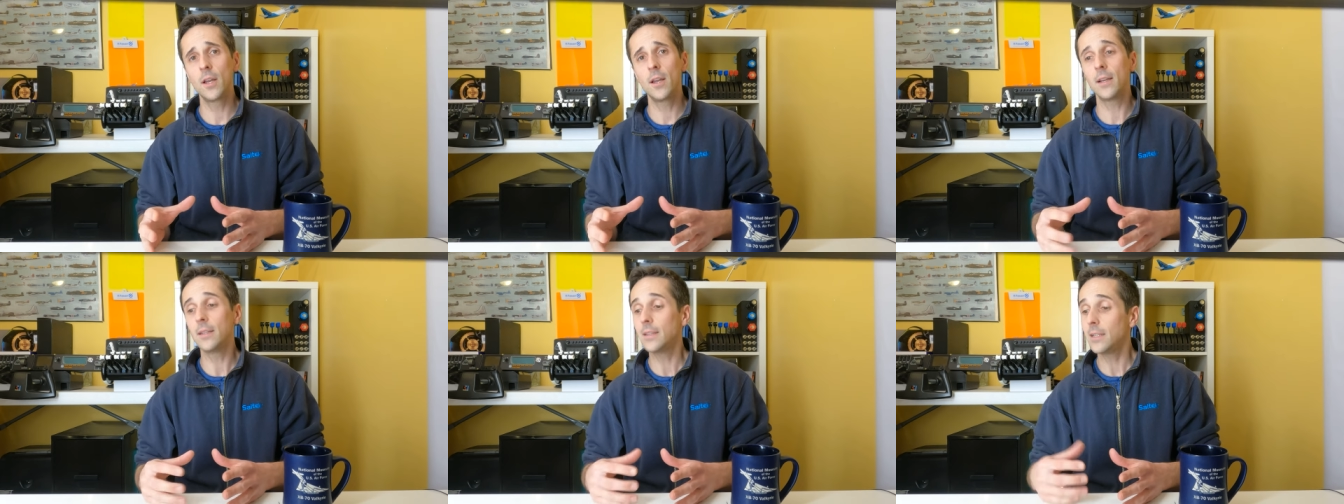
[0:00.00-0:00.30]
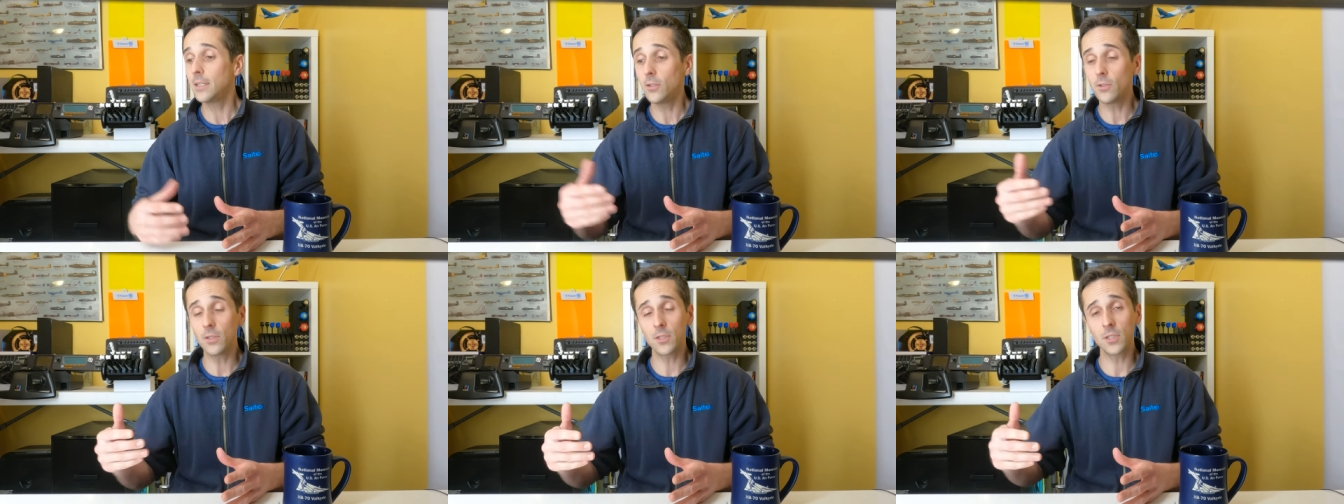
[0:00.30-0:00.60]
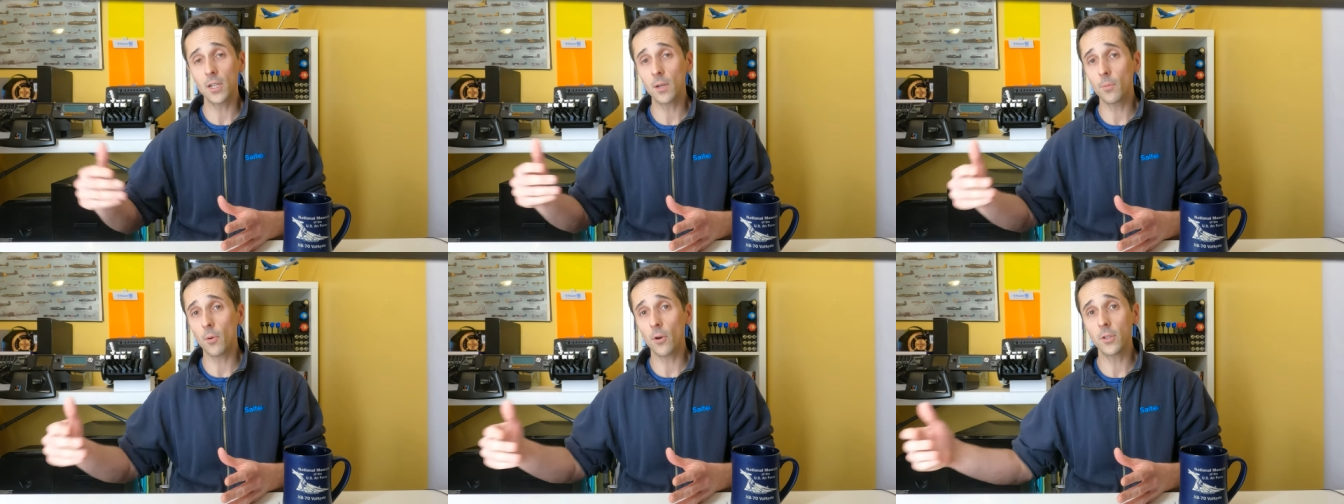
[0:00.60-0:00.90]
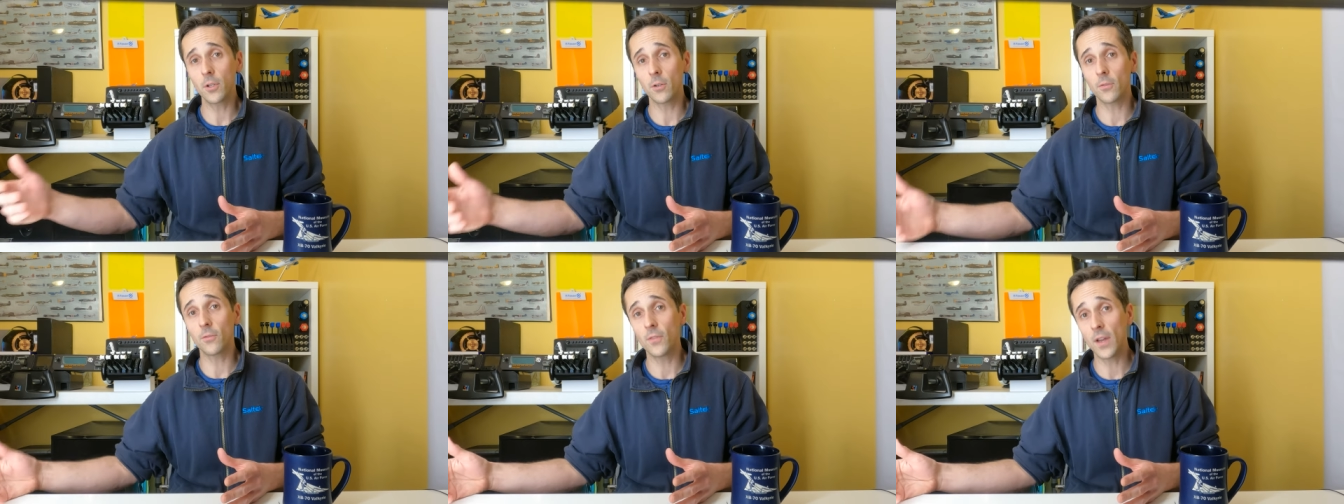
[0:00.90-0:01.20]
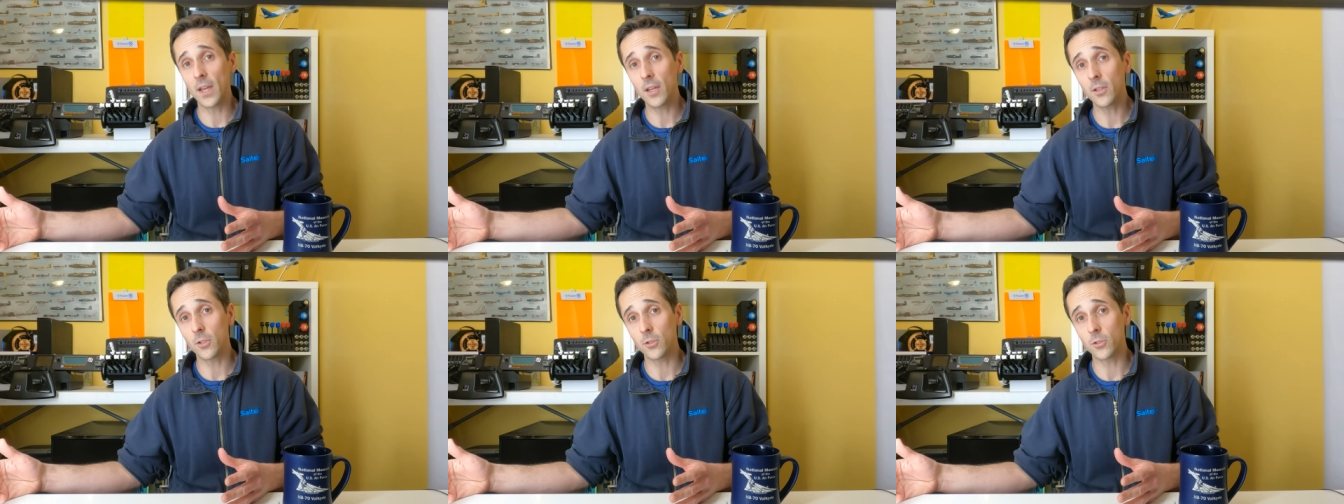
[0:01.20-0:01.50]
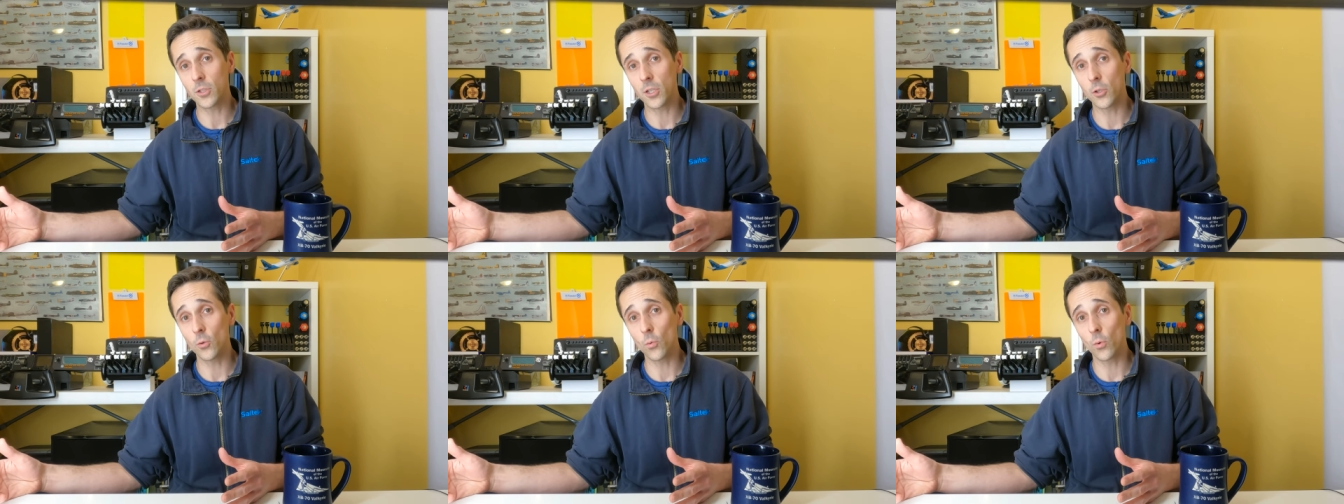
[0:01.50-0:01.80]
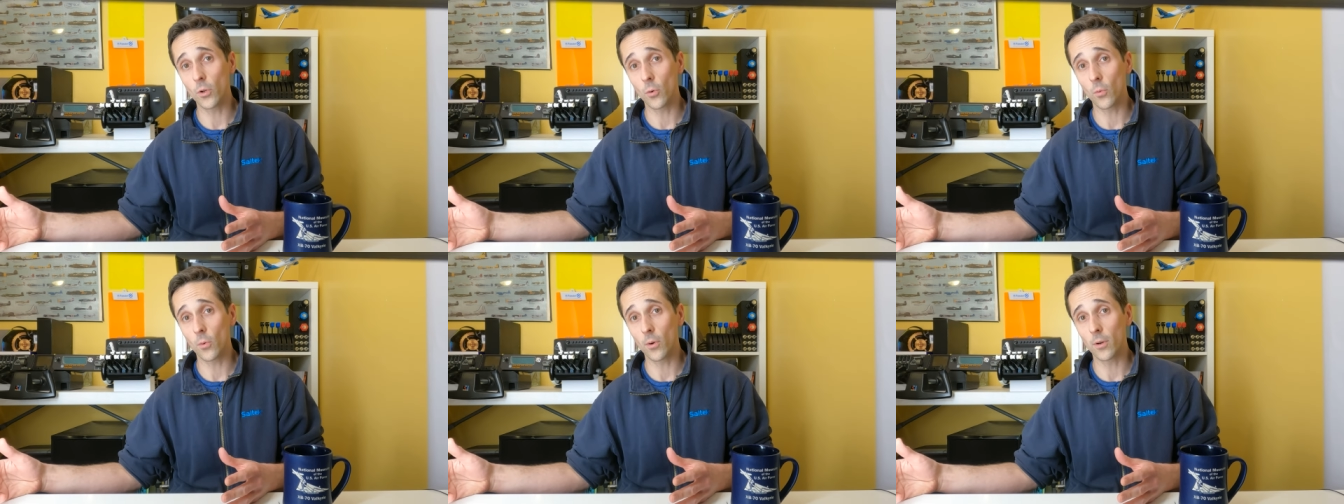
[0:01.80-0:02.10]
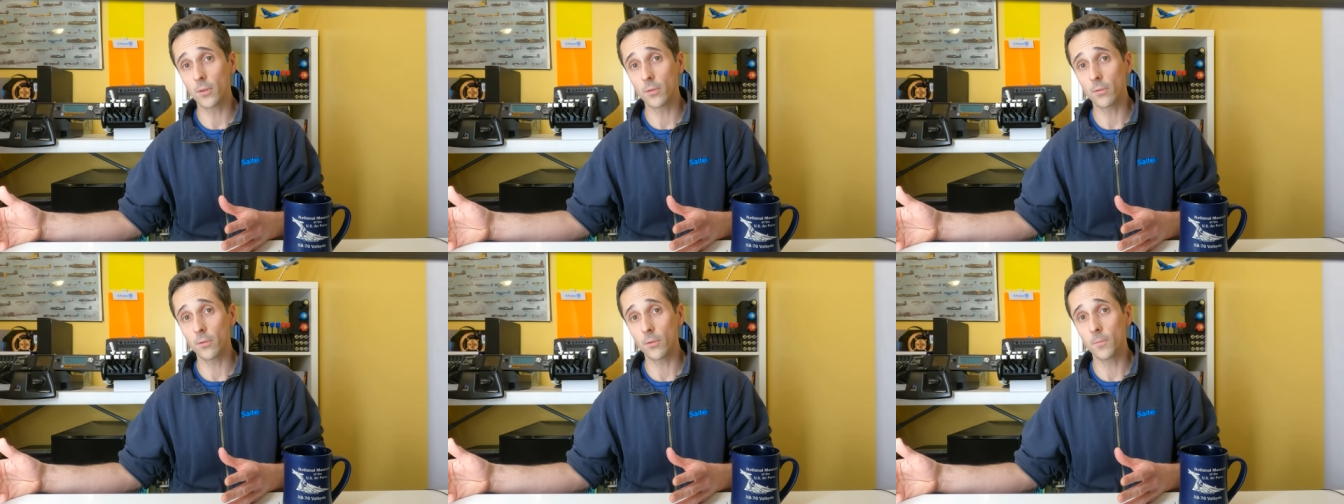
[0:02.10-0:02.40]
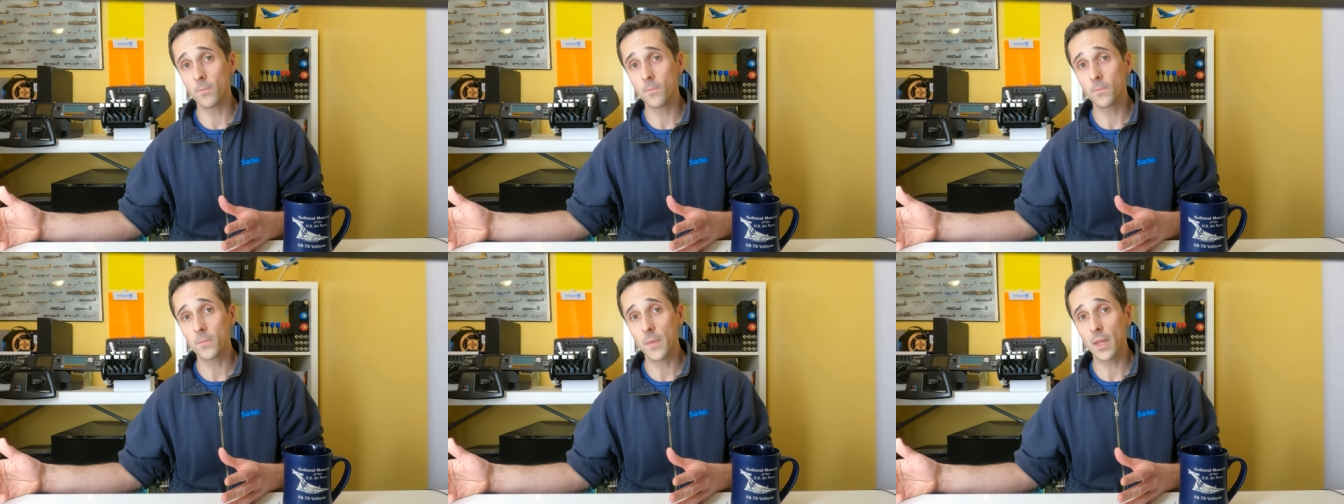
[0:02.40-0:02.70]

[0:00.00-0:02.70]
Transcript: And then you can set up all your failures that you want to work through,